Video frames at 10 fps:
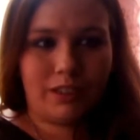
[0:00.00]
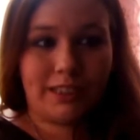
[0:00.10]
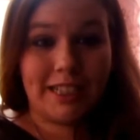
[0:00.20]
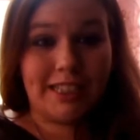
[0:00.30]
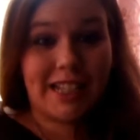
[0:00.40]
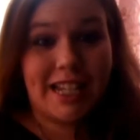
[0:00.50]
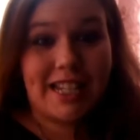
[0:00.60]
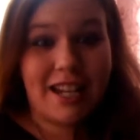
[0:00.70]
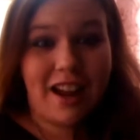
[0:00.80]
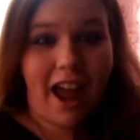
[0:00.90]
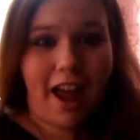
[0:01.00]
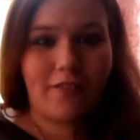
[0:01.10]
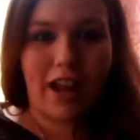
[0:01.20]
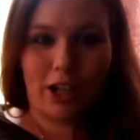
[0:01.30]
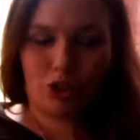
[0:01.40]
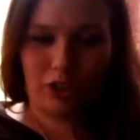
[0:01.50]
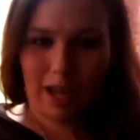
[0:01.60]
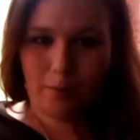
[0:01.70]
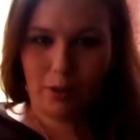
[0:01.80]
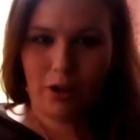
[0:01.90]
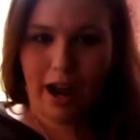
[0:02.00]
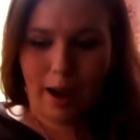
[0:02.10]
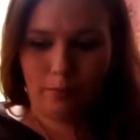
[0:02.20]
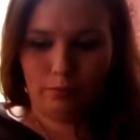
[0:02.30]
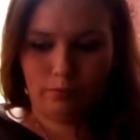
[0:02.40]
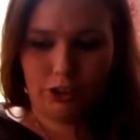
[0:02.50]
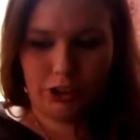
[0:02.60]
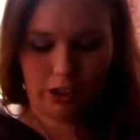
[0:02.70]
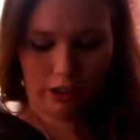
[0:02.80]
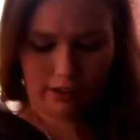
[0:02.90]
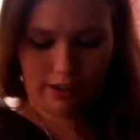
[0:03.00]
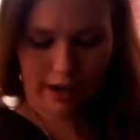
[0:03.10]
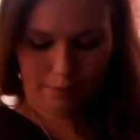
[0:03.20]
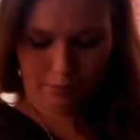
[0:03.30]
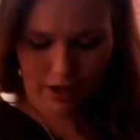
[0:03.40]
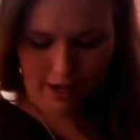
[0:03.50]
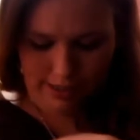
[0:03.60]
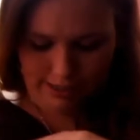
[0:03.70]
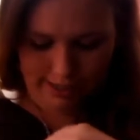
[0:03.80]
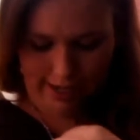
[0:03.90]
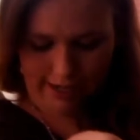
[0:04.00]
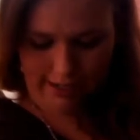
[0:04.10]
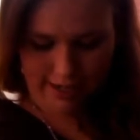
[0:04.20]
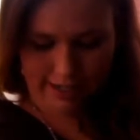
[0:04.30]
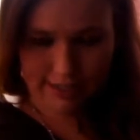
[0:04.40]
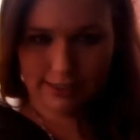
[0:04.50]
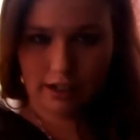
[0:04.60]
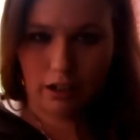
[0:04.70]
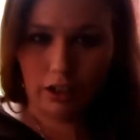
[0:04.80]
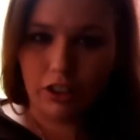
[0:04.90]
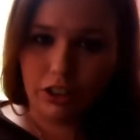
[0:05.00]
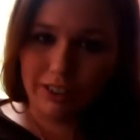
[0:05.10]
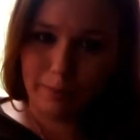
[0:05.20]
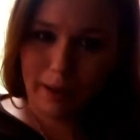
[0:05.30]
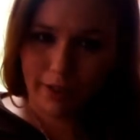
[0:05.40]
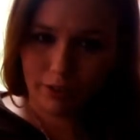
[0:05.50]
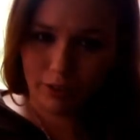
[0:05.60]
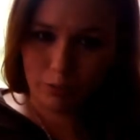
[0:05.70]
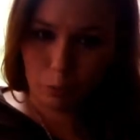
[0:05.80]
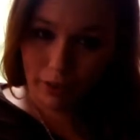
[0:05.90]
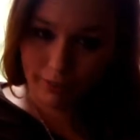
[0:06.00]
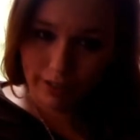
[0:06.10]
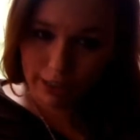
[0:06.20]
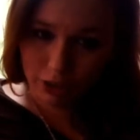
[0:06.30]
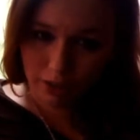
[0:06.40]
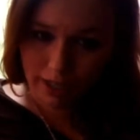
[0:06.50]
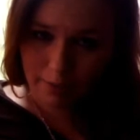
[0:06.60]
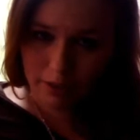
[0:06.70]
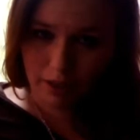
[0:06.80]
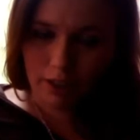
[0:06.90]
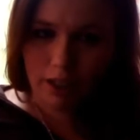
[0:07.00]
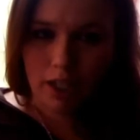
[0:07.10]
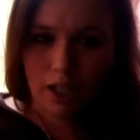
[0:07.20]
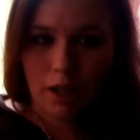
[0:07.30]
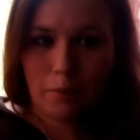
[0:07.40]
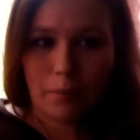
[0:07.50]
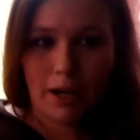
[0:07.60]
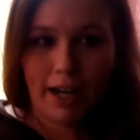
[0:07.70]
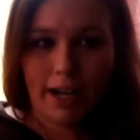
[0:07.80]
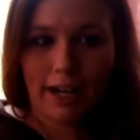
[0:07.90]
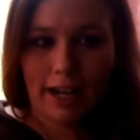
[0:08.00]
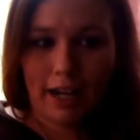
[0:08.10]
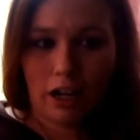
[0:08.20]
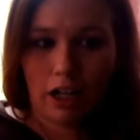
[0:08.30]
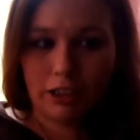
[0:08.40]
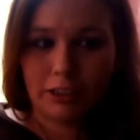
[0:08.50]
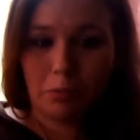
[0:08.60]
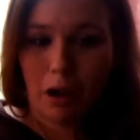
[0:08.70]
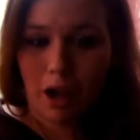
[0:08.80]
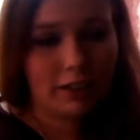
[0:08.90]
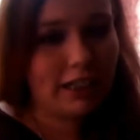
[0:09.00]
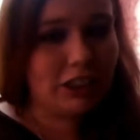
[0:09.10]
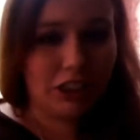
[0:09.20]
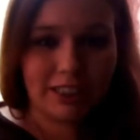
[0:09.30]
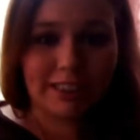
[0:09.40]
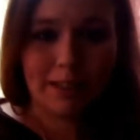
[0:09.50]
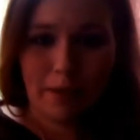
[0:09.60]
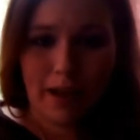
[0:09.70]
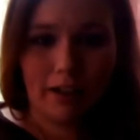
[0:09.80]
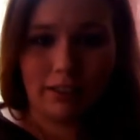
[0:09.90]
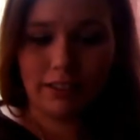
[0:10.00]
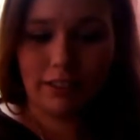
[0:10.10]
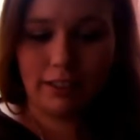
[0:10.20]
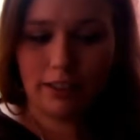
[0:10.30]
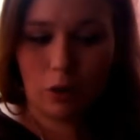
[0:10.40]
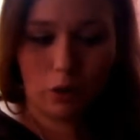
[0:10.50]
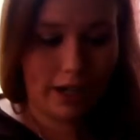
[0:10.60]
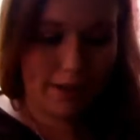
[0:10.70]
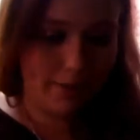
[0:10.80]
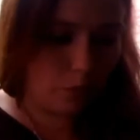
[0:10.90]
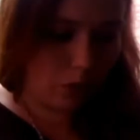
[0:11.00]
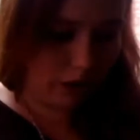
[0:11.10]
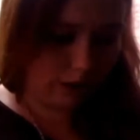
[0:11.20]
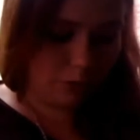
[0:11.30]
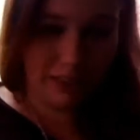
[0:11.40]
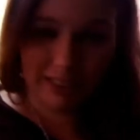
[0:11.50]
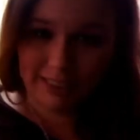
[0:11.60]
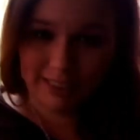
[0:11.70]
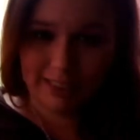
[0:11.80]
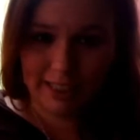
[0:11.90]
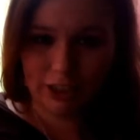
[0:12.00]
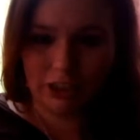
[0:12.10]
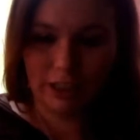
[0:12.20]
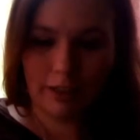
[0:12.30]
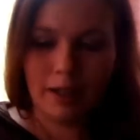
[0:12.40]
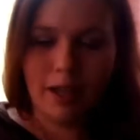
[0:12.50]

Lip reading: since I did not have natural labor, I'm not saying it does not hurt to use the bathroom with natural labor, but it hurts probably just amount or even worse with a C-section,